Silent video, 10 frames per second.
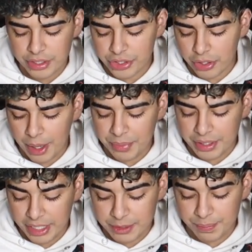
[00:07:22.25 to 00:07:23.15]
So I
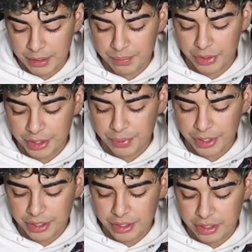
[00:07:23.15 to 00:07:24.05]
mean, it's been pretty
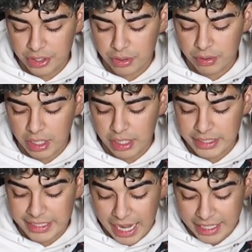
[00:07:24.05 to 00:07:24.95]
pretty you know uh,
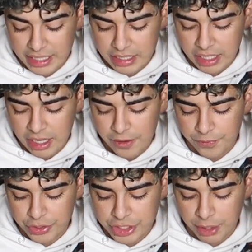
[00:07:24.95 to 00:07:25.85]
stagnant
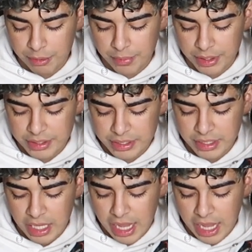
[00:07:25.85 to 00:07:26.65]
first couple months,